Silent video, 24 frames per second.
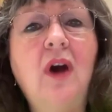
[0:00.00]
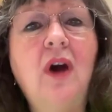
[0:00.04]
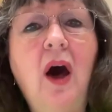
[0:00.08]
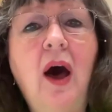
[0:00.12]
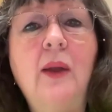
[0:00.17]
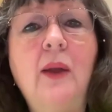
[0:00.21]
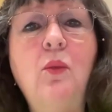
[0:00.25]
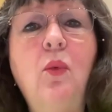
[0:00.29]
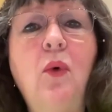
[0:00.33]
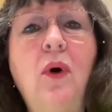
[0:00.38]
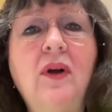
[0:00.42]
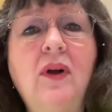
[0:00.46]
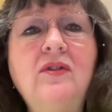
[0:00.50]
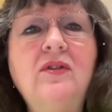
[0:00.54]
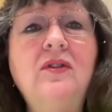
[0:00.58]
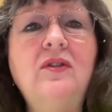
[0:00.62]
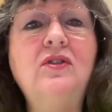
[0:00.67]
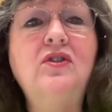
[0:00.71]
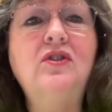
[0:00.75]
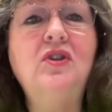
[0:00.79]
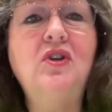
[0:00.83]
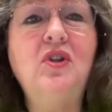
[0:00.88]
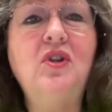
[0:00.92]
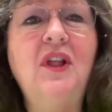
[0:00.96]
God wants
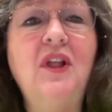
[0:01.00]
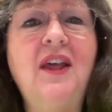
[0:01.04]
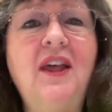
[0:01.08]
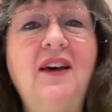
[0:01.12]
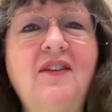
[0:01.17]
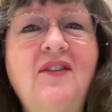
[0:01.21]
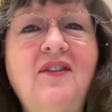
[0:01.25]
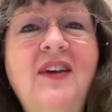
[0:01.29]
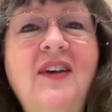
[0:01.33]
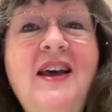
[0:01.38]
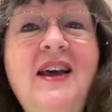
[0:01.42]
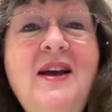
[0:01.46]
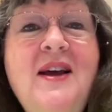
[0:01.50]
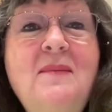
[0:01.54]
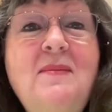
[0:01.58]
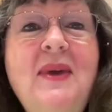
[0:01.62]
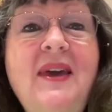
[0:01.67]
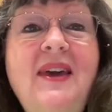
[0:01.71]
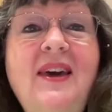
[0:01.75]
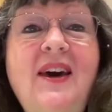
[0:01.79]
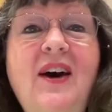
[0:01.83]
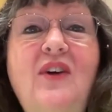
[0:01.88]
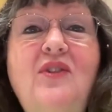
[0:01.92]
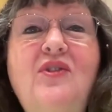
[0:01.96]
us to live,
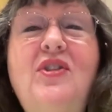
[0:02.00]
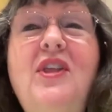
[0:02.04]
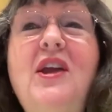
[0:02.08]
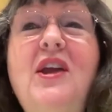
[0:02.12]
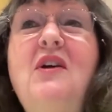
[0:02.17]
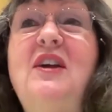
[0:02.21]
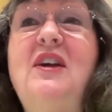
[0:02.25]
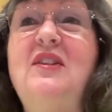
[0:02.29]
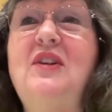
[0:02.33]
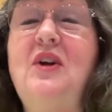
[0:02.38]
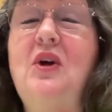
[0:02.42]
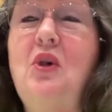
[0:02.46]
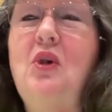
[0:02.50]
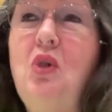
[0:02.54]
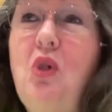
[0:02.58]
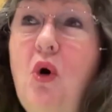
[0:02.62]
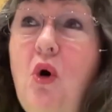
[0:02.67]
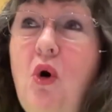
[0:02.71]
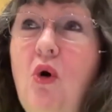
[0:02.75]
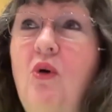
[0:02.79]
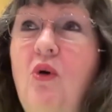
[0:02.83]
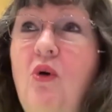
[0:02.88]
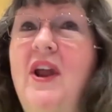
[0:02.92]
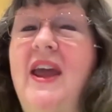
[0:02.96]
because there is
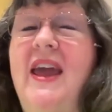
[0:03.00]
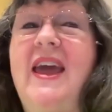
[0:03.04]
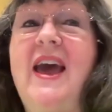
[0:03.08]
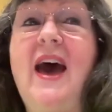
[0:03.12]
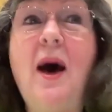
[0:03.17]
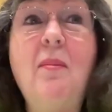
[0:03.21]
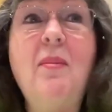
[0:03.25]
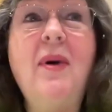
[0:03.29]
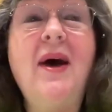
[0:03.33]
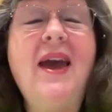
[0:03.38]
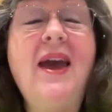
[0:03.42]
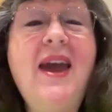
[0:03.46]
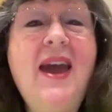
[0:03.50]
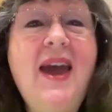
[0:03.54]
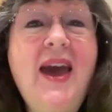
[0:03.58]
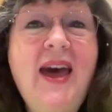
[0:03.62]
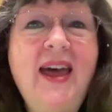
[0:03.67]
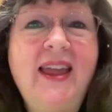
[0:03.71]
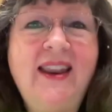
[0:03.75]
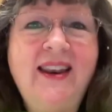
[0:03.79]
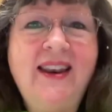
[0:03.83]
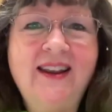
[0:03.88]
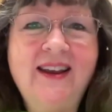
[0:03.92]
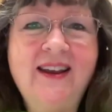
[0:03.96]
glory up
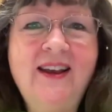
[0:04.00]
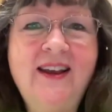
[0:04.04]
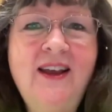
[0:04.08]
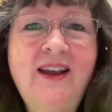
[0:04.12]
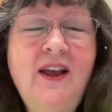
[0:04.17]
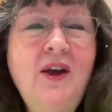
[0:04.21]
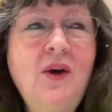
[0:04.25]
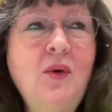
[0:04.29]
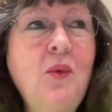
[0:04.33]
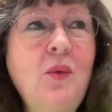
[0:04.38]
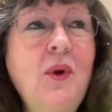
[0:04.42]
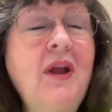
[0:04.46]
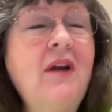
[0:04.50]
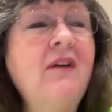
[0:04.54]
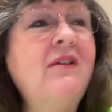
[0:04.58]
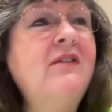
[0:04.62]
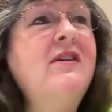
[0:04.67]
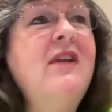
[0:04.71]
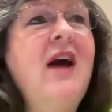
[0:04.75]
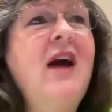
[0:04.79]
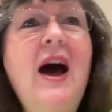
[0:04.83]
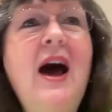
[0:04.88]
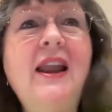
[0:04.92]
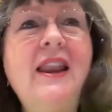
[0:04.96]
ahead. We are
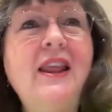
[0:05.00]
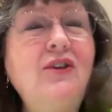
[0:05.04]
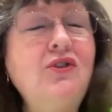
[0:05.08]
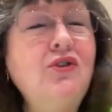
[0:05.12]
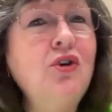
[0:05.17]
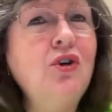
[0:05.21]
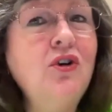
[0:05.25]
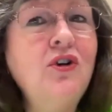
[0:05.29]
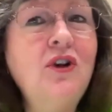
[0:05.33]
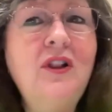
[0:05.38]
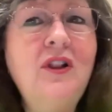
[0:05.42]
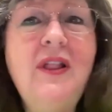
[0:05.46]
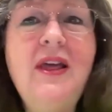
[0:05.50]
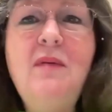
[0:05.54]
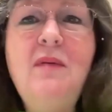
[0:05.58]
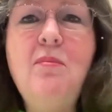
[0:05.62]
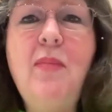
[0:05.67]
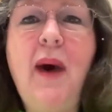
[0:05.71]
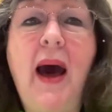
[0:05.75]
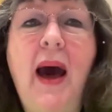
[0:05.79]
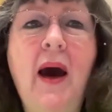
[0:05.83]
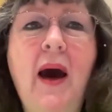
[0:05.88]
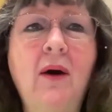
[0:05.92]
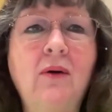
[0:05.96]
not eternally
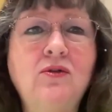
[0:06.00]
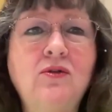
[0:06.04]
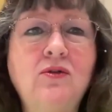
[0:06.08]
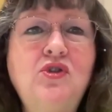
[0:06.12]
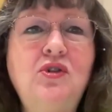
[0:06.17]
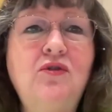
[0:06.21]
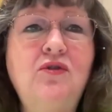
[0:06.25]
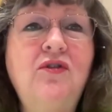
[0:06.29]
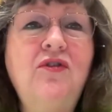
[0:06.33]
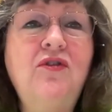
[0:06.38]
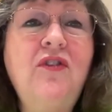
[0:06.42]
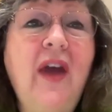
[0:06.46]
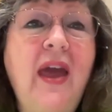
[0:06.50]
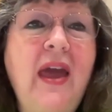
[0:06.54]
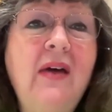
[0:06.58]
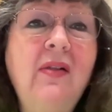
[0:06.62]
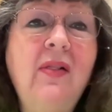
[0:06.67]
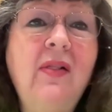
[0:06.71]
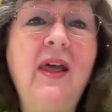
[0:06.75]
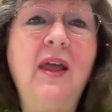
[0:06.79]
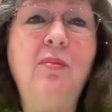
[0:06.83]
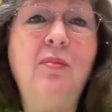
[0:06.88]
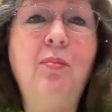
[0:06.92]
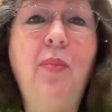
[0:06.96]
bound to
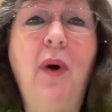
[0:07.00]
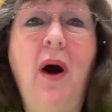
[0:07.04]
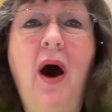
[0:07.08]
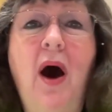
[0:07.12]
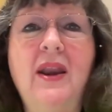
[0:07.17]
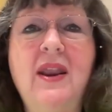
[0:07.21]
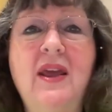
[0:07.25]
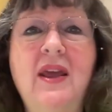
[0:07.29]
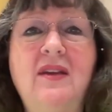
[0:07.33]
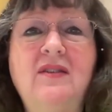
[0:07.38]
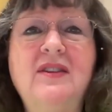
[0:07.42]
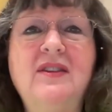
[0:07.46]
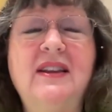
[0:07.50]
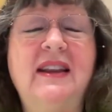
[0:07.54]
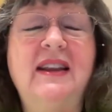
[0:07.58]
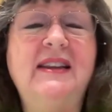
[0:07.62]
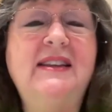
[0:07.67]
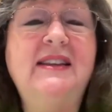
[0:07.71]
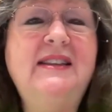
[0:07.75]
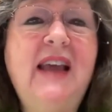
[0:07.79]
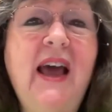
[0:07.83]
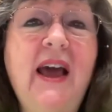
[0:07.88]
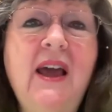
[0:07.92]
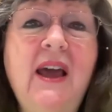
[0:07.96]
failing bodies in a
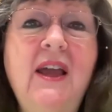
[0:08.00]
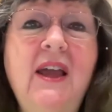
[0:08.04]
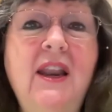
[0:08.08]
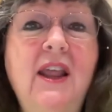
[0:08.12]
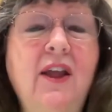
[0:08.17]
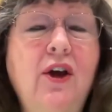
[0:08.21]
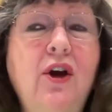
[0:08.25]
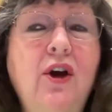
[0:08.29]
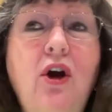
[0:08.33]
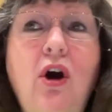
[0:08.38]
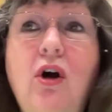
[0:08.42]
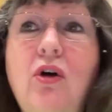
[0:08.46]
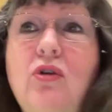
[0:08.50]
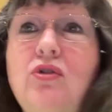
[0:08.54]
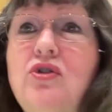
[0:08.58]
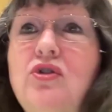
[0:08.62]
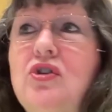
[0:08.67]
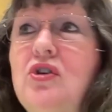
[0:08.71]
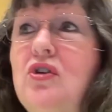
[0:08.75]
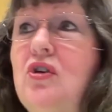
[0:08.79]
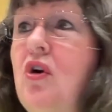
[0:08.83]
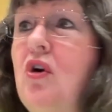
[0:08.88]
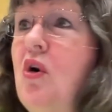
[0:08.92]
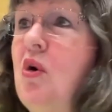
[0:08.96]
decadent
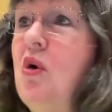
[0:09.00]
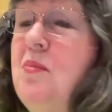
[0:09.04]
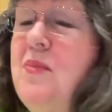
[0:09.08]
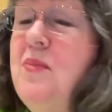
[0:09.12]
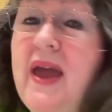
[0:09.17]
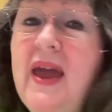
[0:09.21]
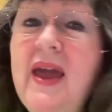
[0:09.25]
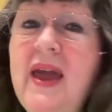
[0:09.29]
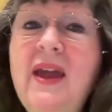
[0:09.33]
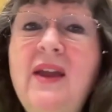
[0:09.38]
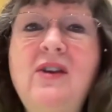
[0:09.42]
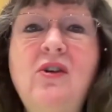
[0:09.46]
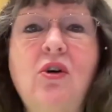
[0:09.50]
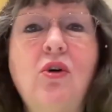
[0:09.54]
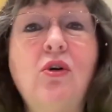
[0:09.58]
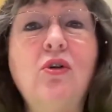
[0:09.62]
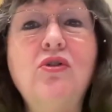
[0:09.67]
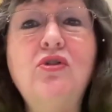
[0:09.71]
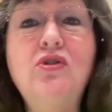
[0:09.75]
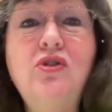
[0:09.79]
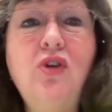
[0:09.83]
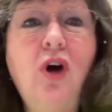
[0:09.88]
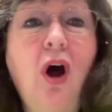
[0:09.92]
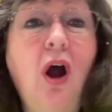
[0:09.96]
culture or pain or
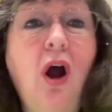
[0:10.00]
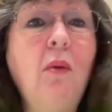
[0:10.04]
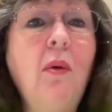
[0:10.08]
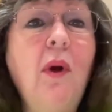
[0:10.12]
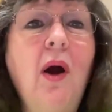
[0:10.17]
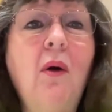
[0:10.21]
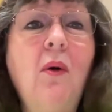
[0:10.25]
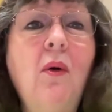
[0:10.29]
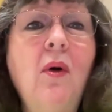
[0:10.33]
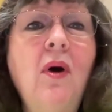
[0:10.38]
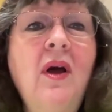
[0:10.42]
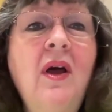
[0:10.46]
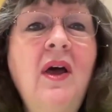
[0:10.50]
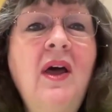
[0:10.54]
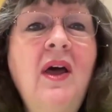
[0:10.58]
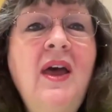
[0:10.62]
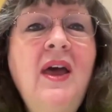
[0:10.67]
sorrow.